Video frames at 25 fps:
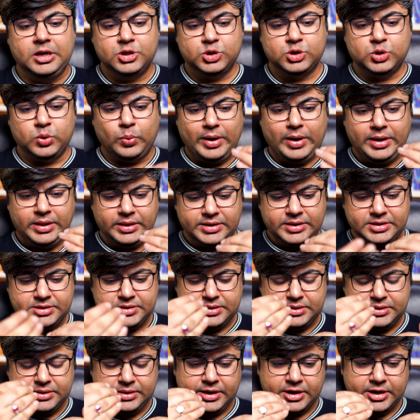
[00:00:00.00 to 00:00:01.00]
So when
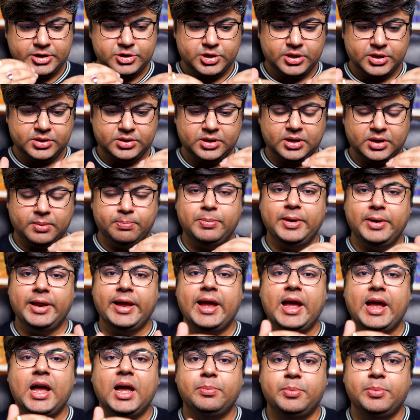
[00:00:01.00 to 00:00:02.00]
this nakshatra
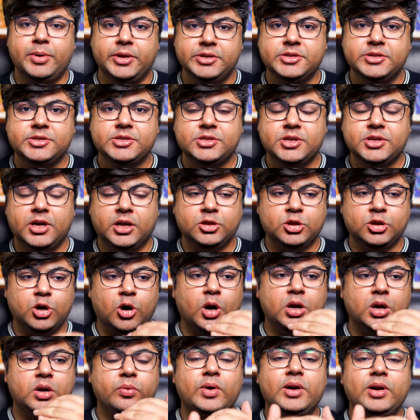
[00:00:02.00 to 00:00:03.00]
play happens, a
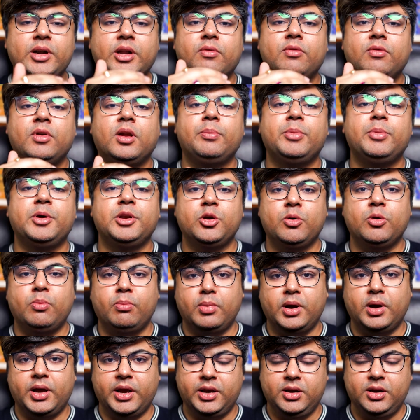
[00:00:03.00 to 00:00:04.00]
thought will develop in your
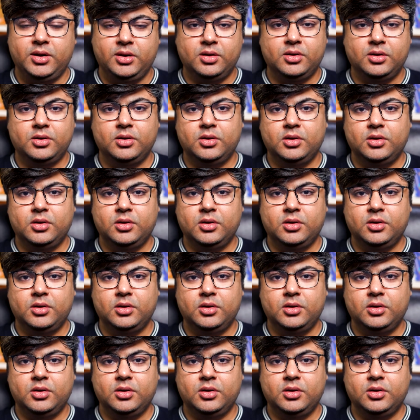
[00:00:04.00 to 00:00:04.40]
mind,